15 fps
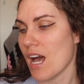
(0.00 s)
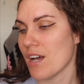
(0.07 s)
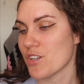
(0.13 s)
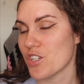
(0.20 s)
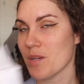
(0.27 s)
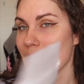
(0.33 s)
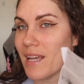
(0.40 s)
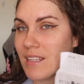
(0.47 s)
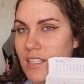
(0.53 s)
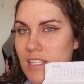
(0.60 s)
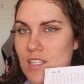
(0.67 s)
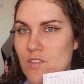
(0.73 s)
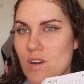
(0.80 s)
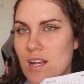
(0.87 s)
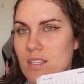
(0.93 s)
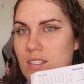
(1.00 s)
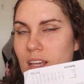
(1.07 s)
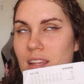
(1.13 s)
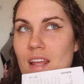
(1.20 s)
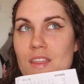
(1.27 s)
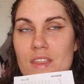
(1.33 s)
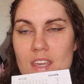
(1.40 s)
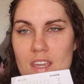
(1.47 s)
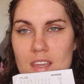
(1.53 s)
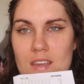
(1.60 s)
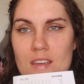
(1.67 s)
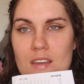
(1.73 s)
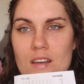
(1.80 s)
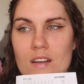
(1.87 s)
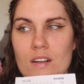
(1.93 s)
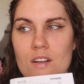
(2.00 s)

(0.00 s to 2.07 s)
She made this dress, and I think